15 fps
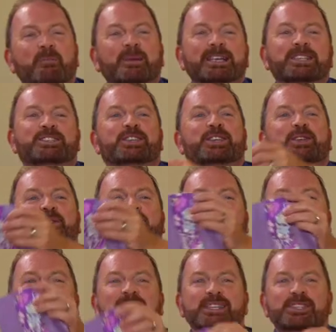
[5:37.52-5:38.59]
my two
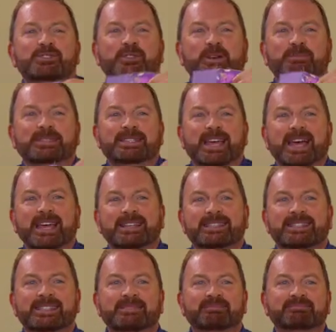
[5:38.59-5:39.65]
strip
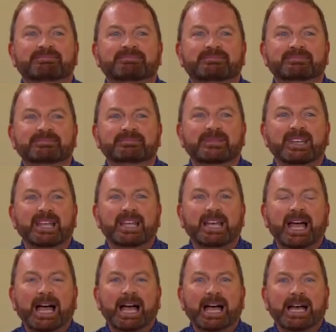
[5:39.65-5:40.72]
sets
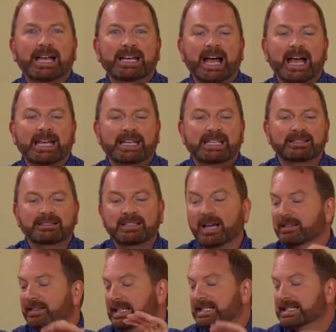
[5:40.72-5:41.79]
and I can cut
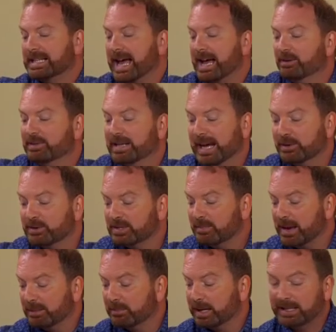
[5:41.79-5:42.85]
these down now to
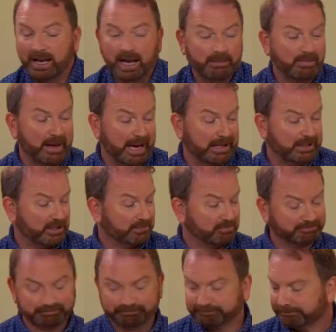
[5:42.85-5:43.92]
make my nine patch.
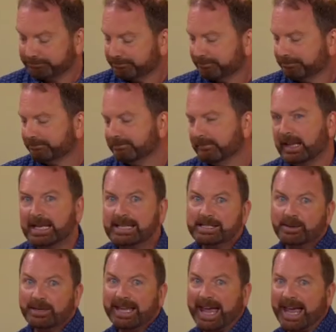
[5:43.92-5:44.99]
So
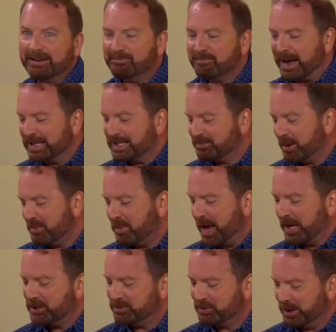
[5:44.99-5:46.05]
again, back to my
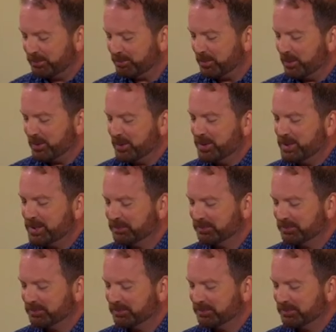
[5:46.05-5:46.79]
patchwork board.